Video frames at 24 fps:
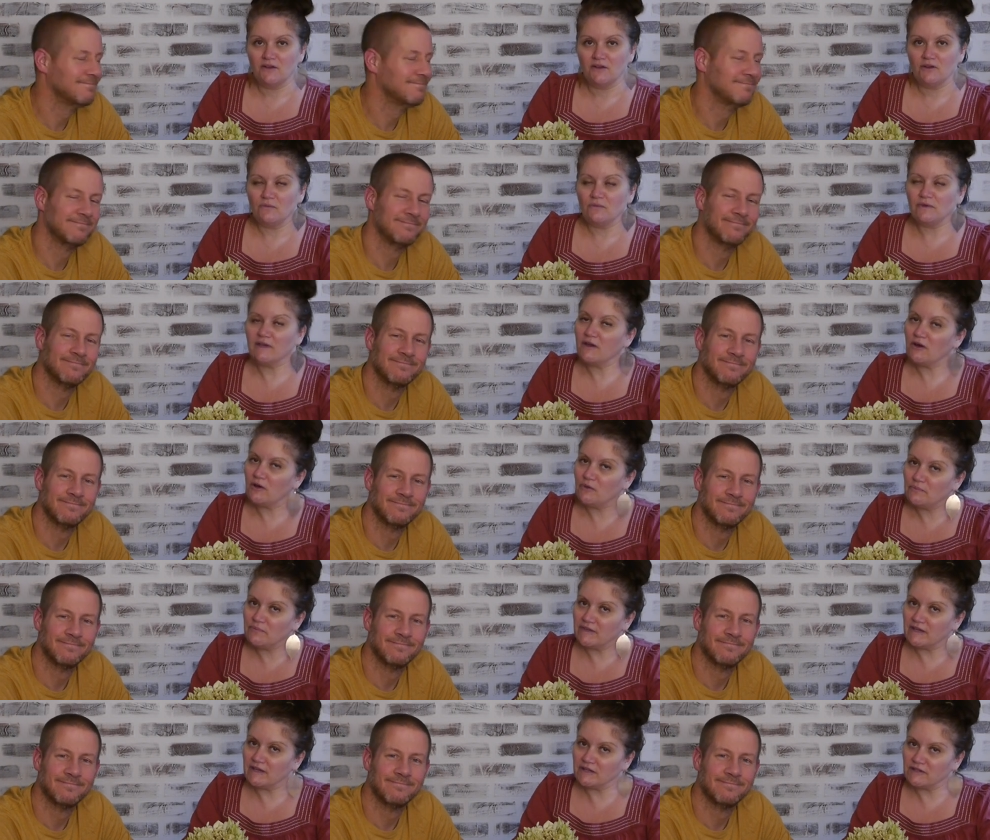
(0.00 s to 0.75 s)
Speaker 1: We
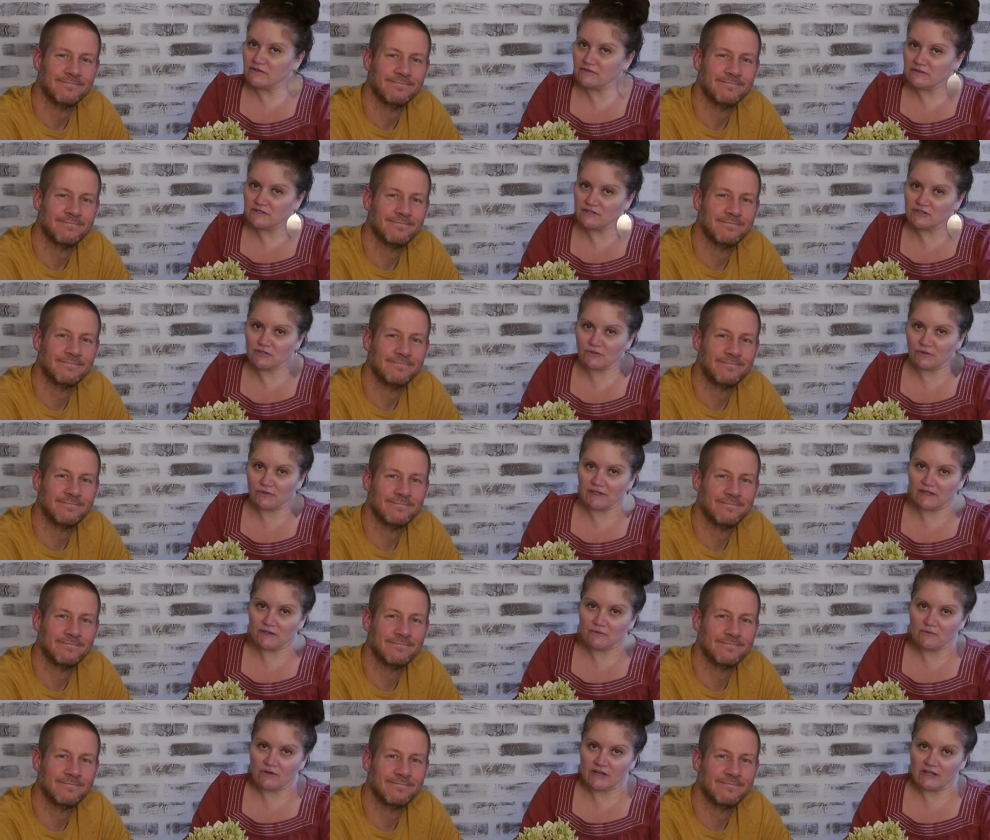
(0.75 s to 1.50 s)
hope that you're
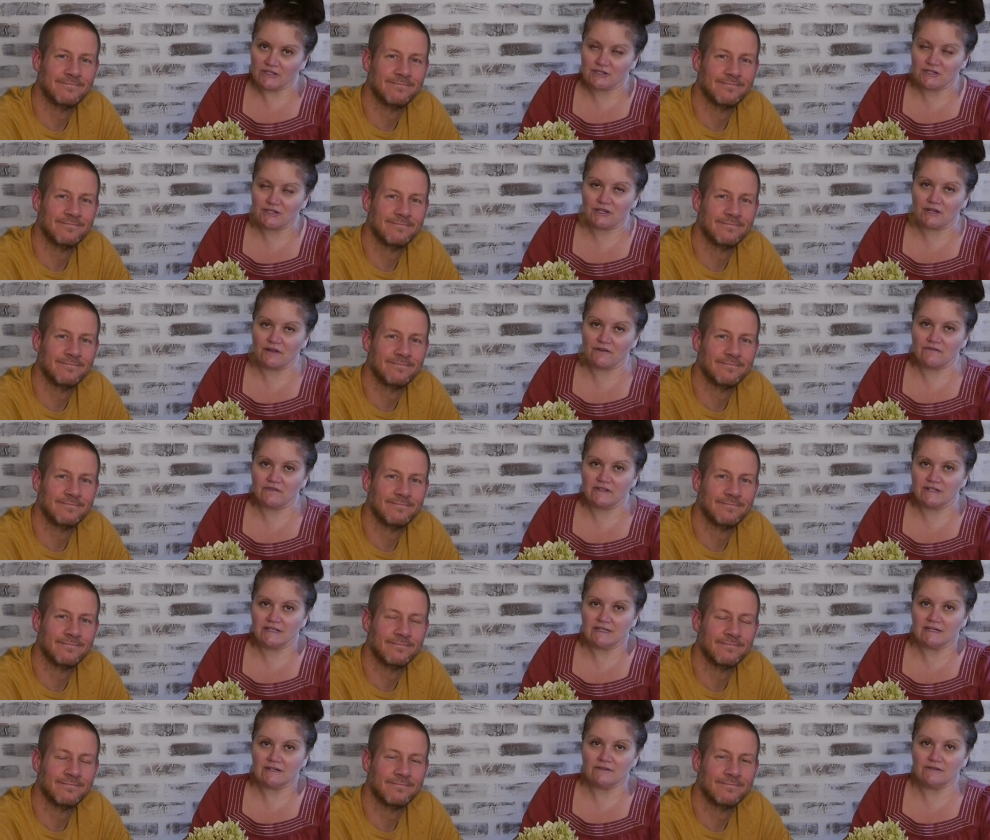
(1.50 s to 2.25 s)
enjoying watching our
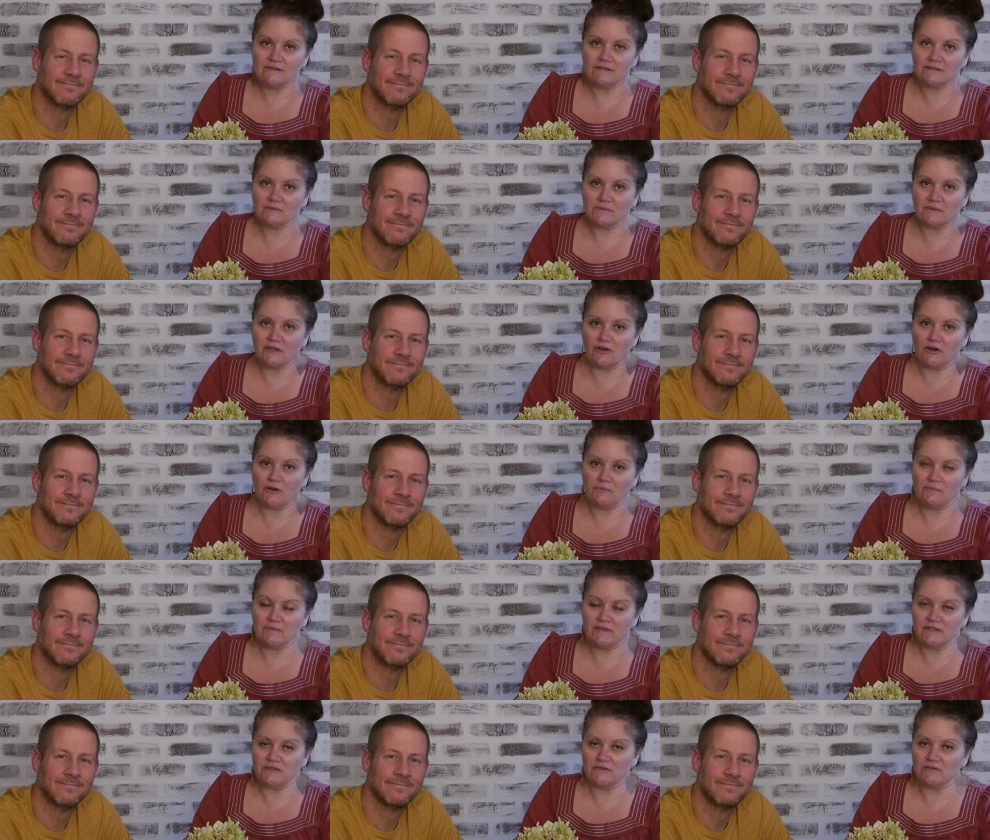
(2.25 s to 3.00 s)
videos. We
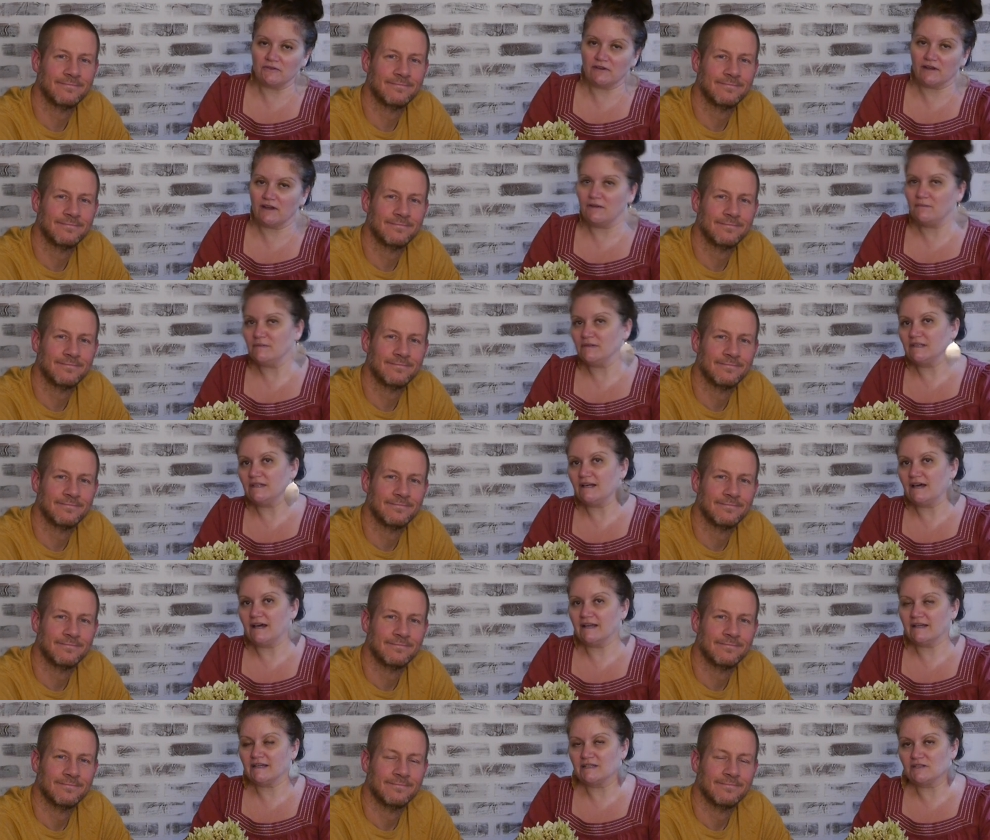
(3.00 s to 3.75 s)
hope that you'll come
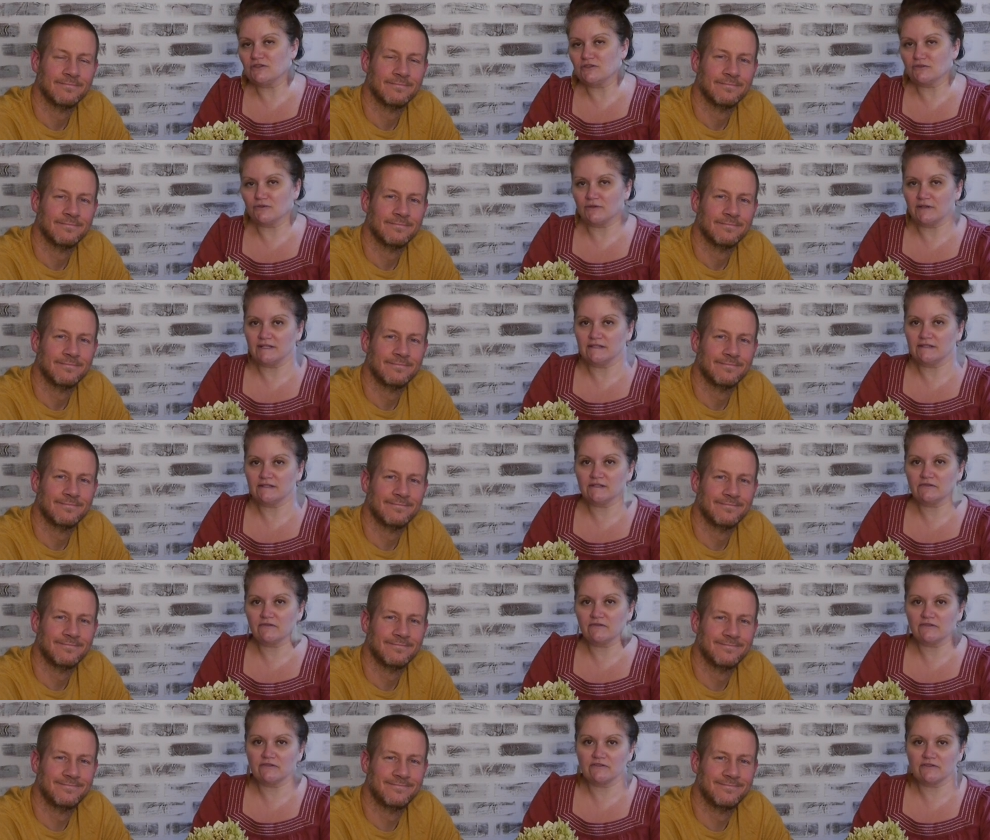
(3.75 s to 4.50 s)
along and join us
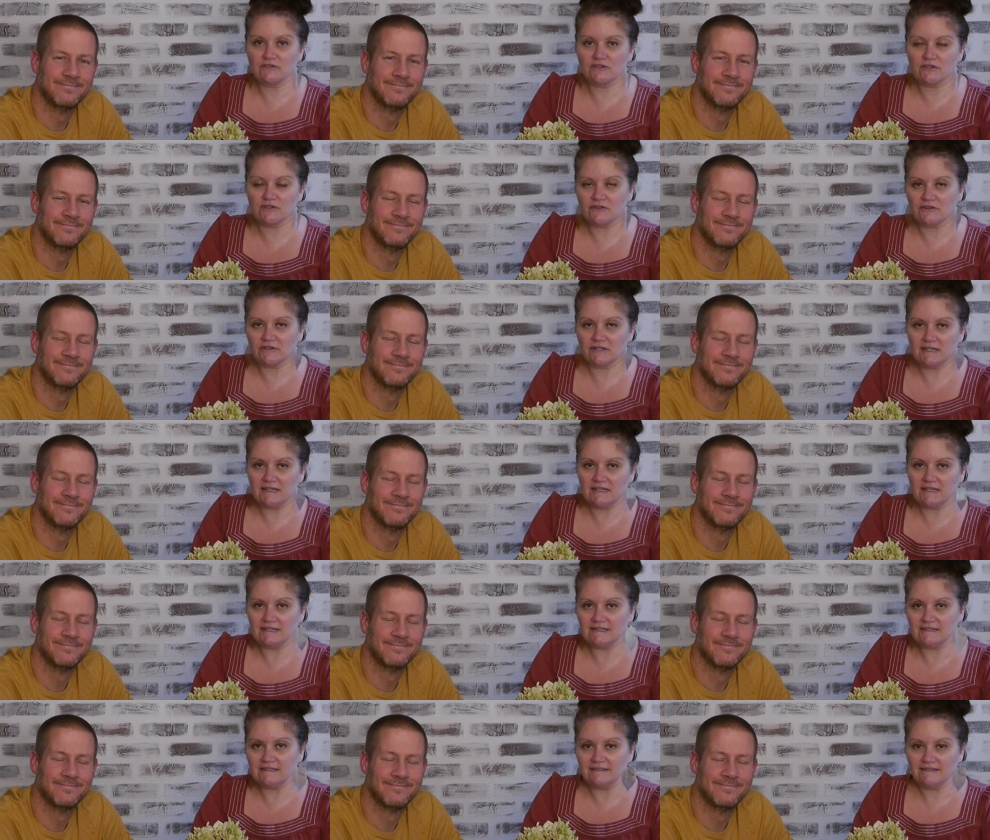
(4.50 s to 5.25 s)
for the journey
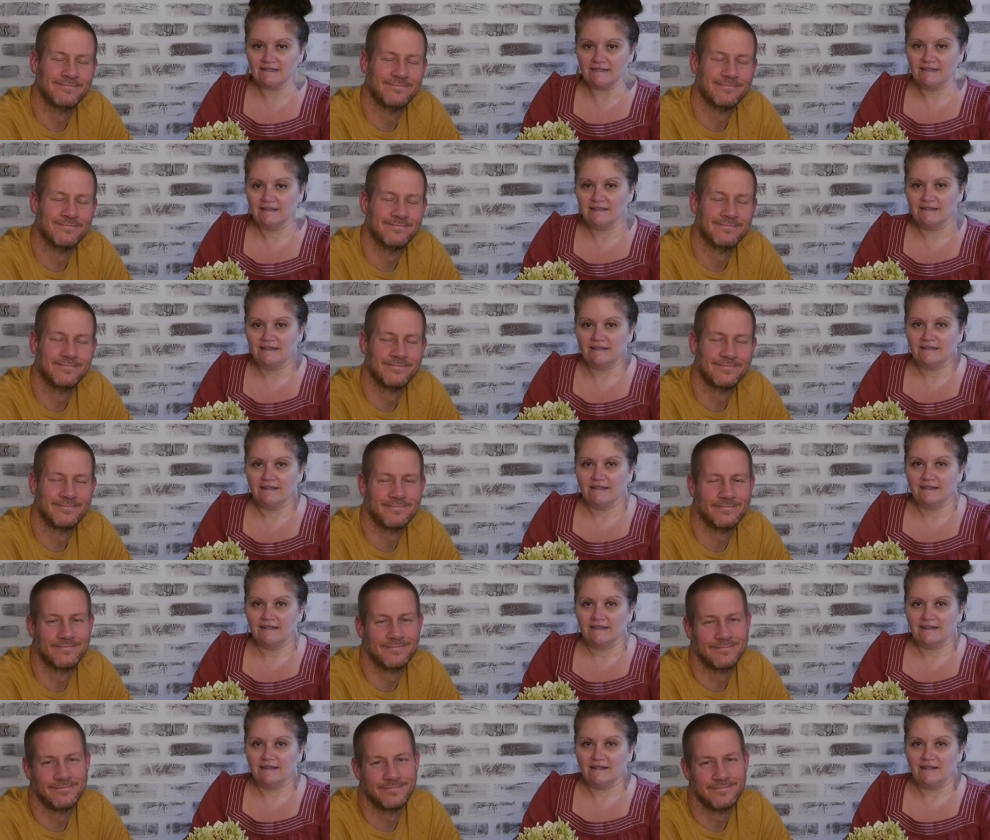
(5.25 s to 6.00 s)
and
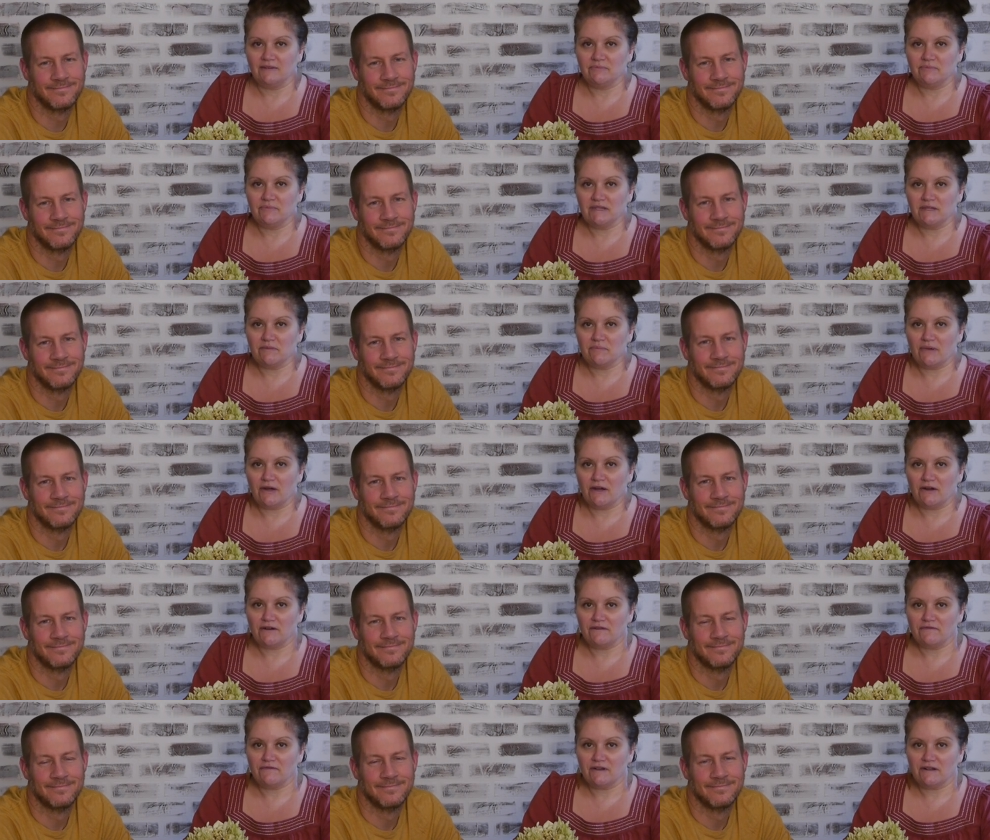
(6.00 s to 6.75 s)
uh, be a
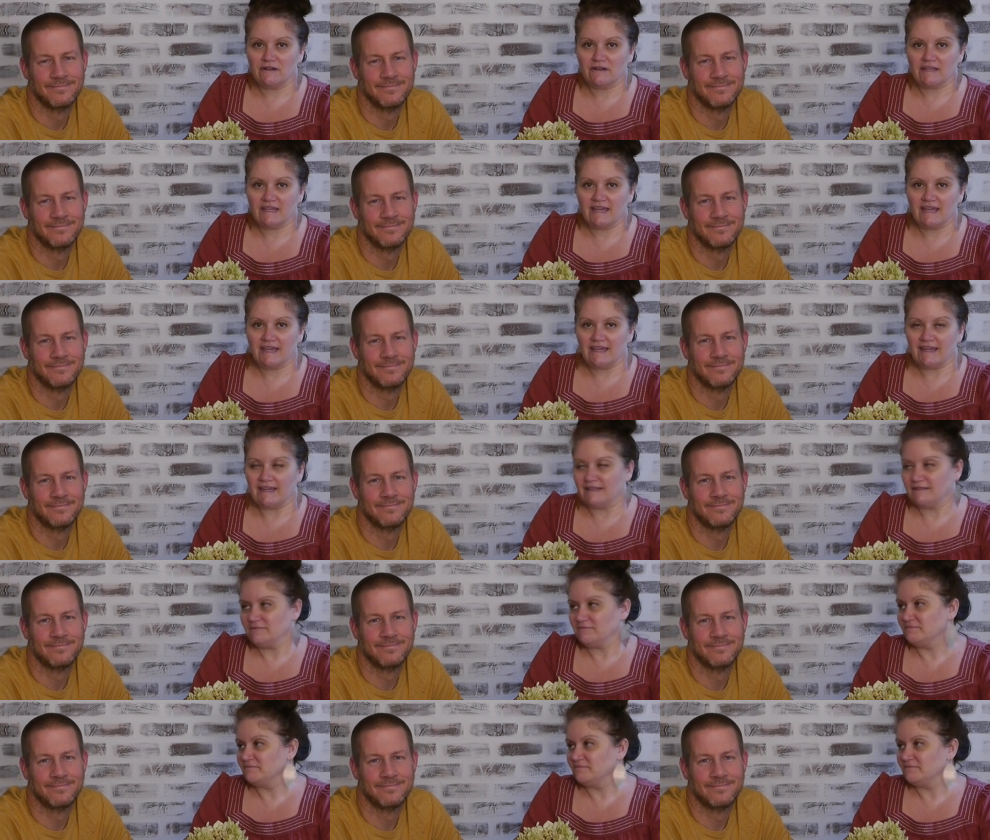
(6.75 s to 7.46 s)
part of our gang.